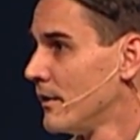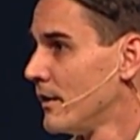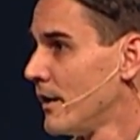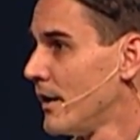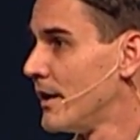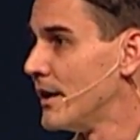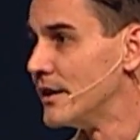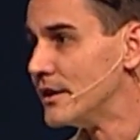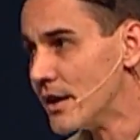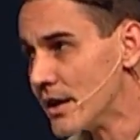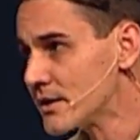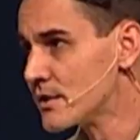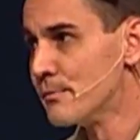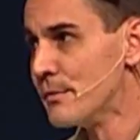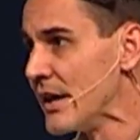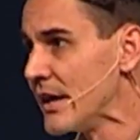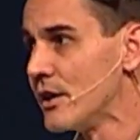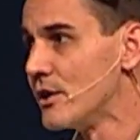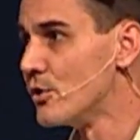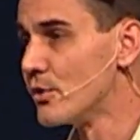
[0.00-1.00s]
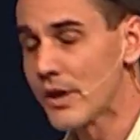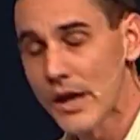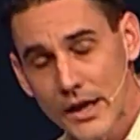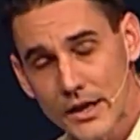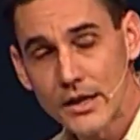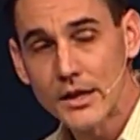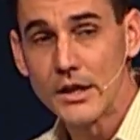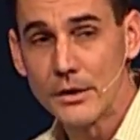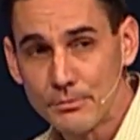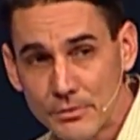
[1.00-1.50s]
And it doesn't make it okay
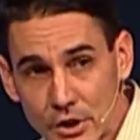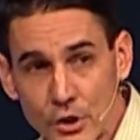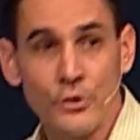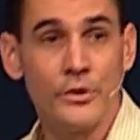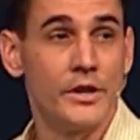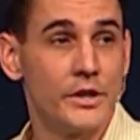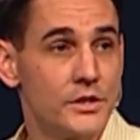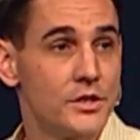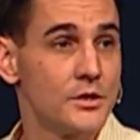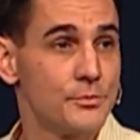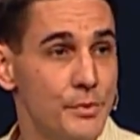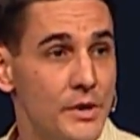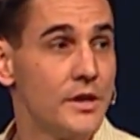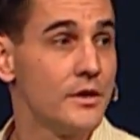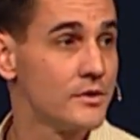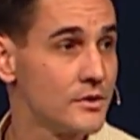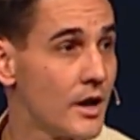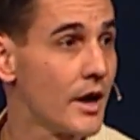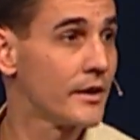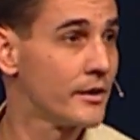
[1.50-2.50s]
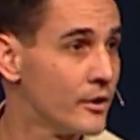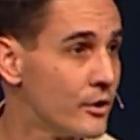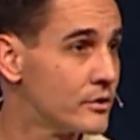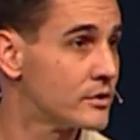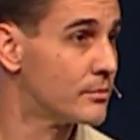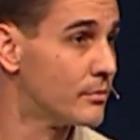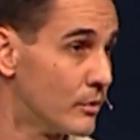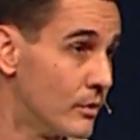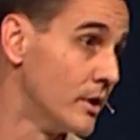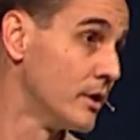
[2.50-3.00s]
to keep doing it just because God
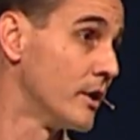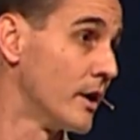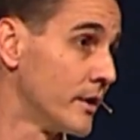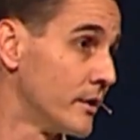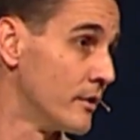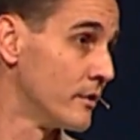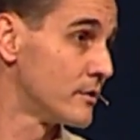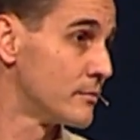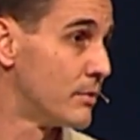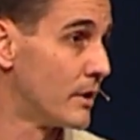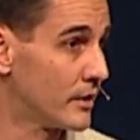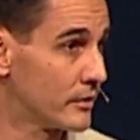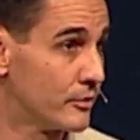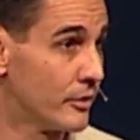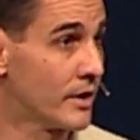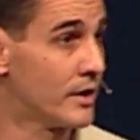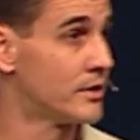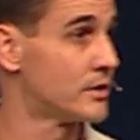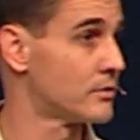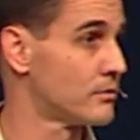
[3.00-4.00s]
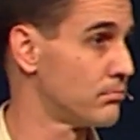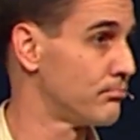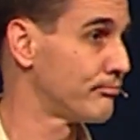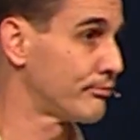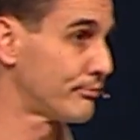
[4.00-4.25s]
knows about. Well, God knows about grace.